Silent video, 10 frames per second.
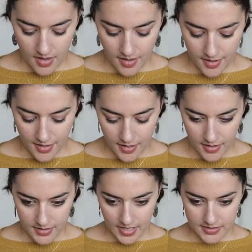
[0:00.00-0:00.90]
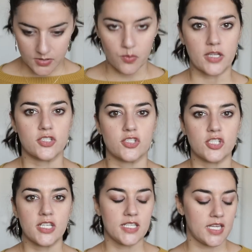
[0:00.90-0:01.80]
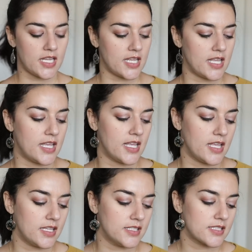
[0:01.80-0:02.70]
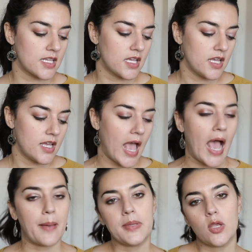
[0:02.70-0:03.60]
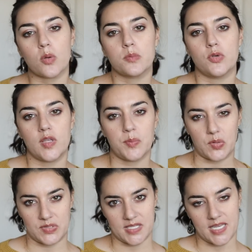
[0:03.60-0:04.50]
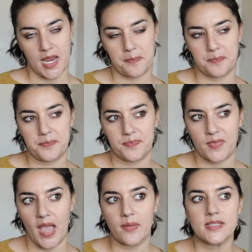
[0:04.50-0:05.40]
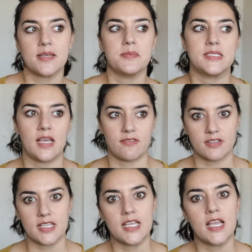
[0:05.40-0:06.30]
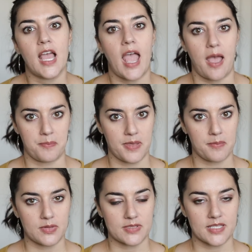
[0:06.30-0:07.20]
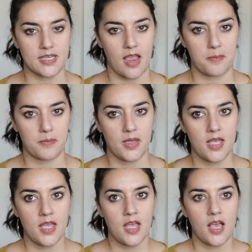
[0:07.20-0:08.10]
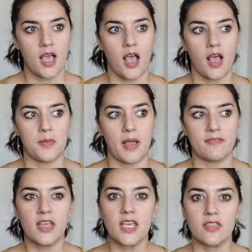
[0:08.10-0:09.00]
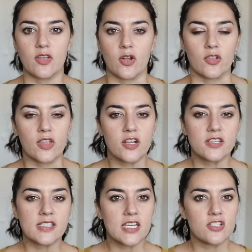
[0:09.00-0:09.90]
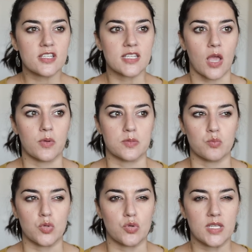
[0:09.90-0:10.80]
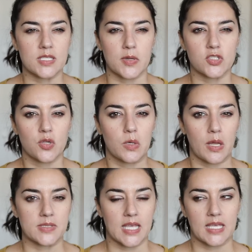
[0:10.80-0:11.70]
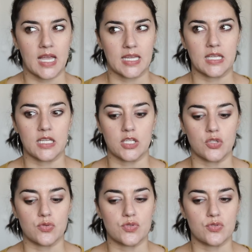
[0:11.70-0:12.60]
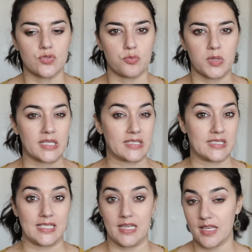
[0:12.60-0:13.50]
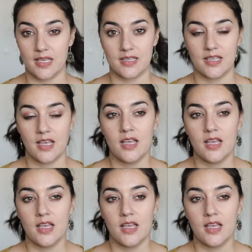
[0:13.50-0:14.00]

Uh, next question is happy or moody most of the time? I would say I'm definitely happy most of the time. Um, I feel like in the earlier stages, I was moody, especially when I was like kind of getting used to being sick.